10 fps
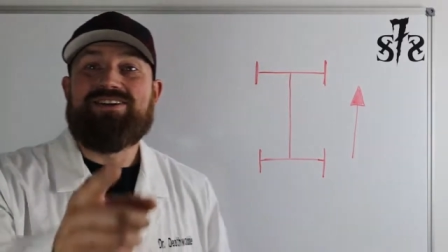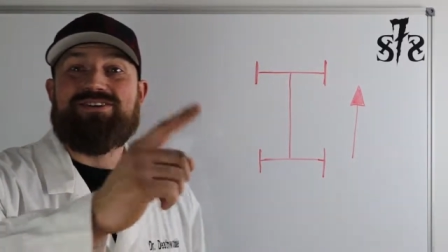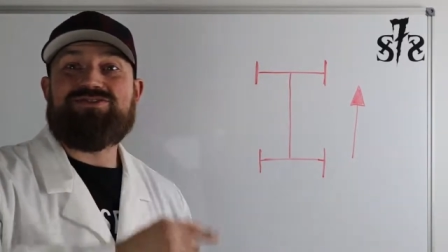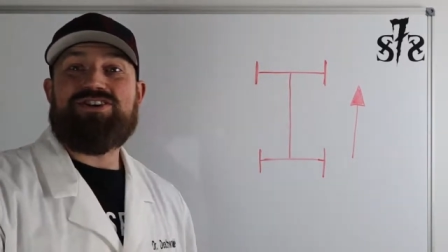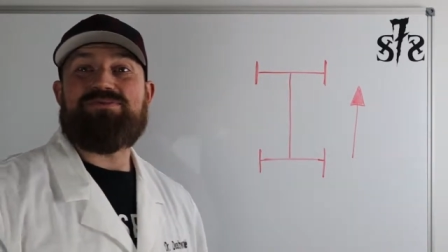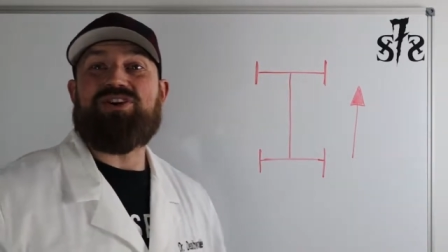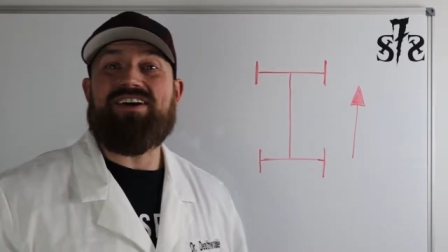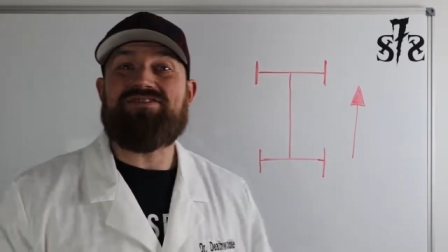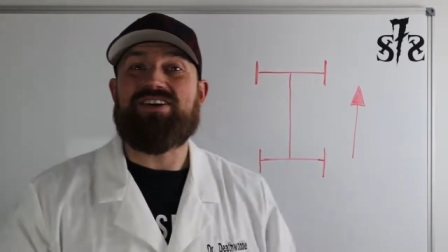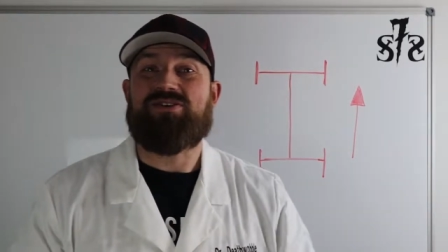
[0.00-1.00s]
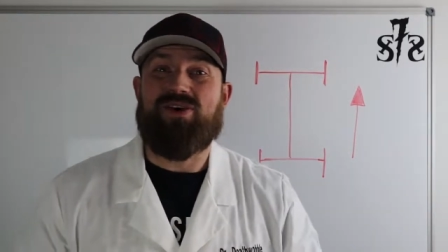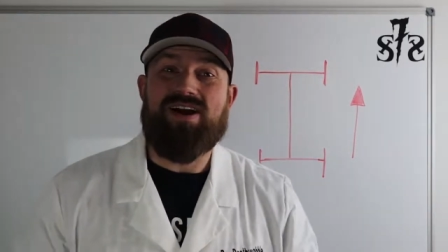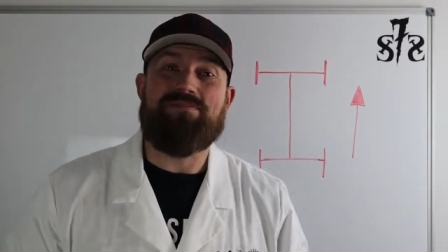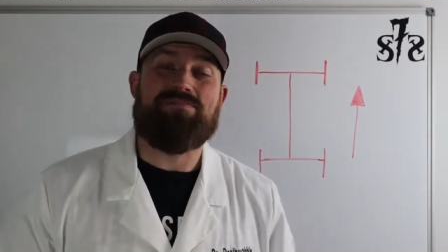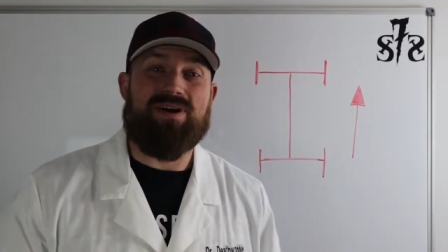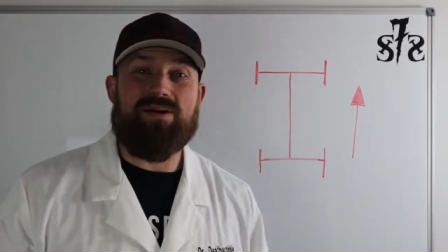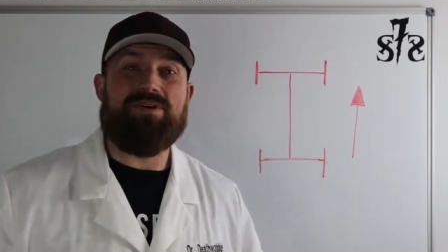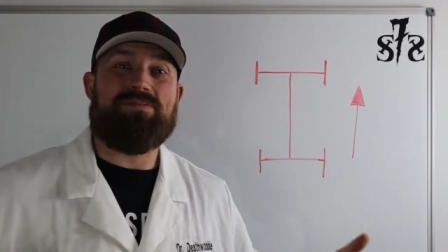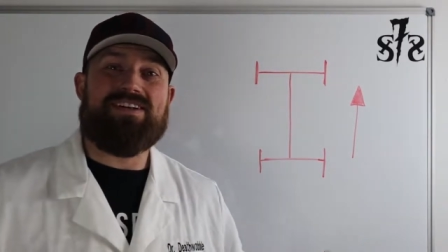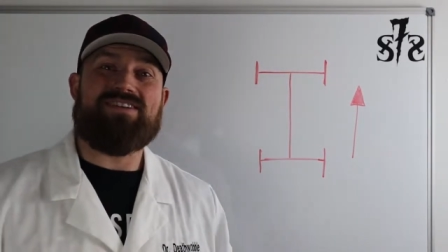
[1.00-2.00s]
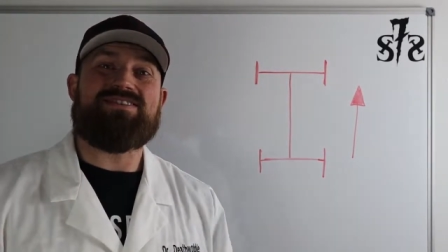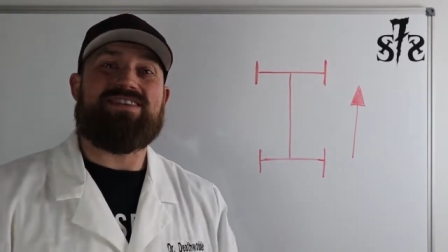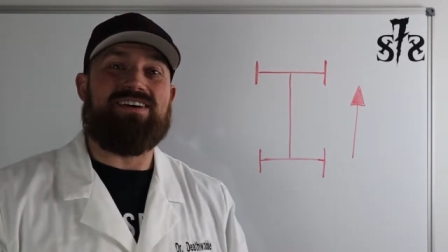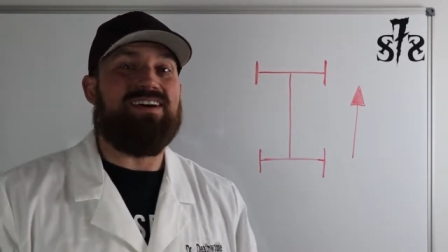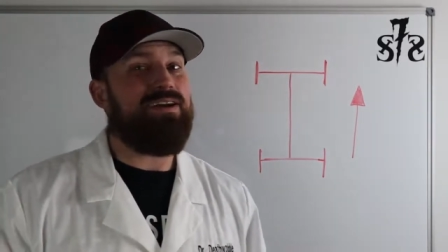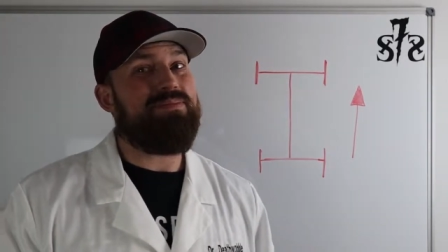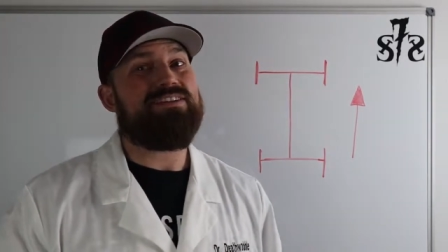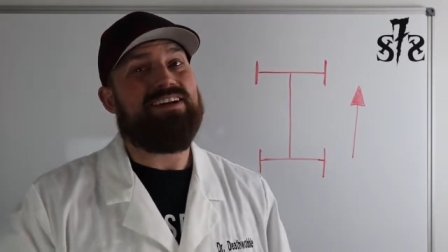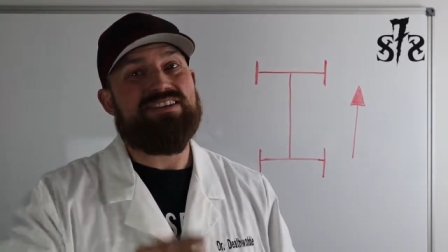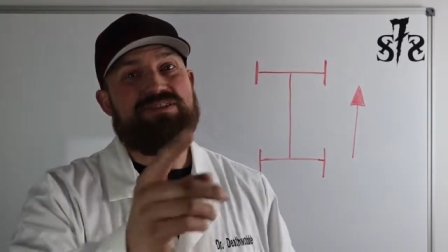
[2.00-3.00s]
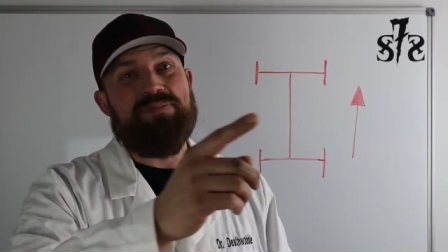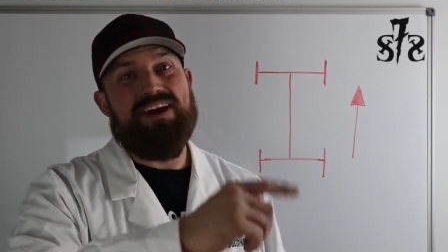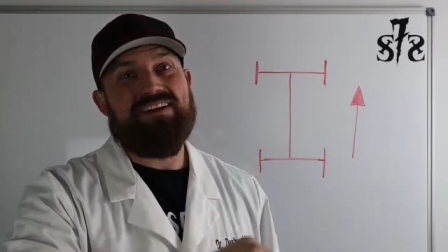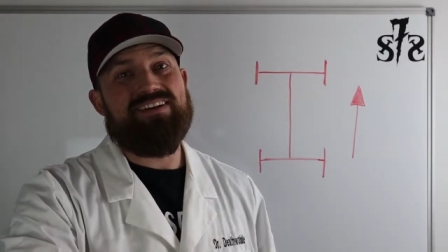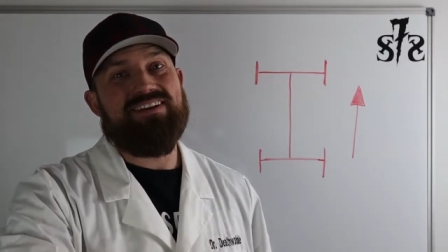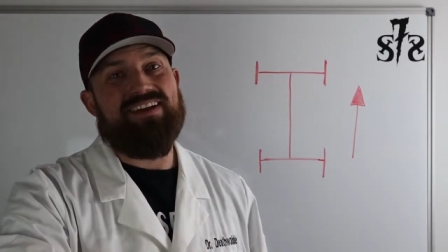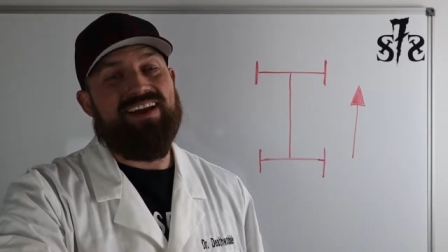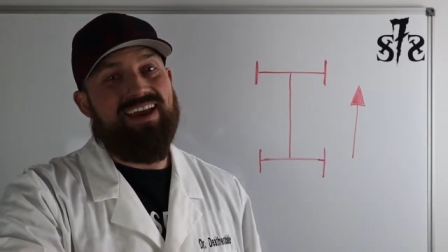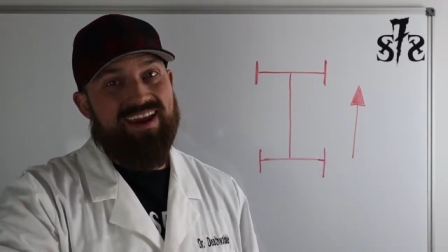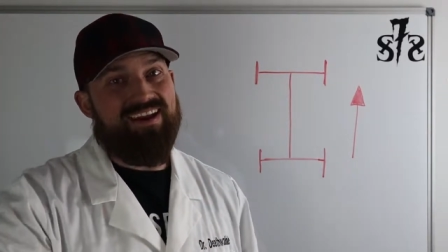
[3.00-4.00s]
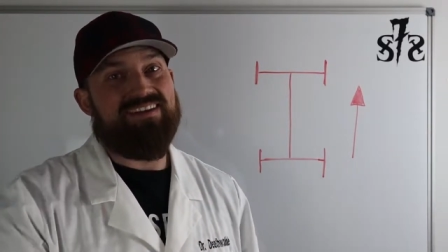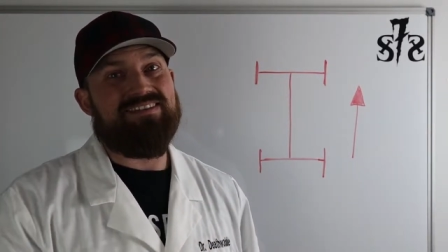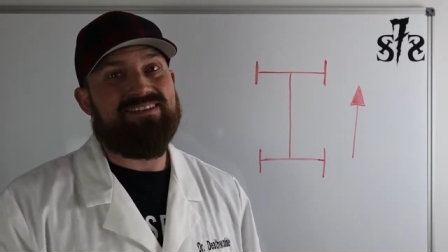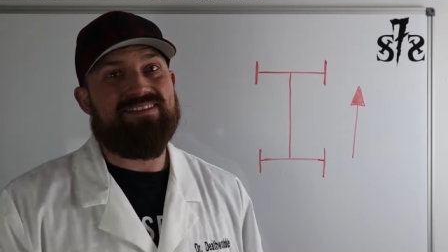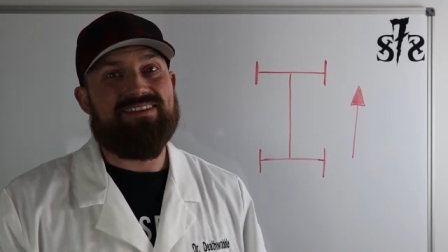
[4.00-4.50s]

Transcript: Your Jeep drives like crap, probably because the alignment's out of spec and